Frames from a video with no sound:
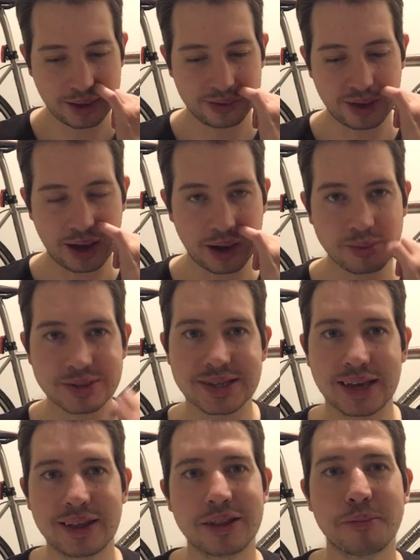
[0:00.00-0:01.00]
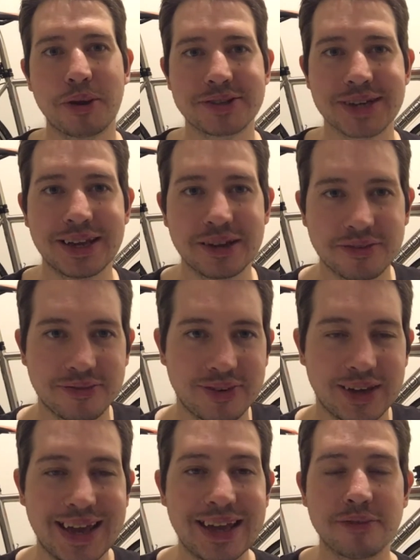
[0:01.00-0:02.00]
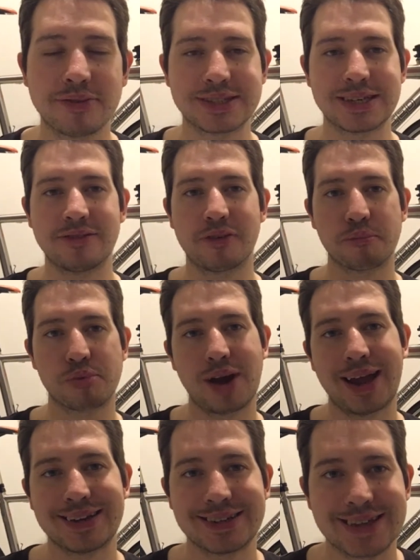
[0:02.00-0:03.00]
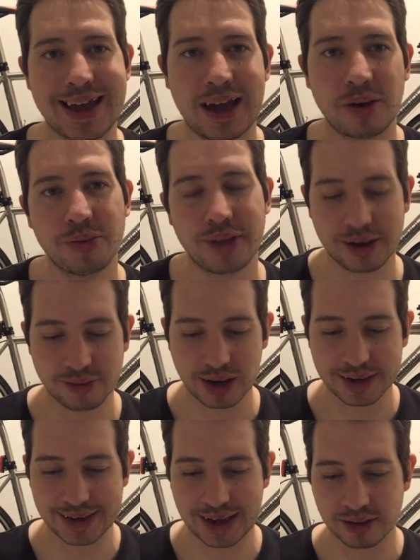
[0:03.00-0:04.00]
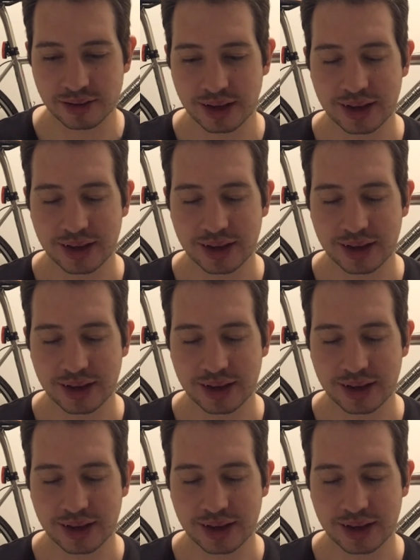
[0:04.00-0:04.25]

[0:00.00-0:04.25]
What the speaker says: I would say they're the most innovative brand out there right now.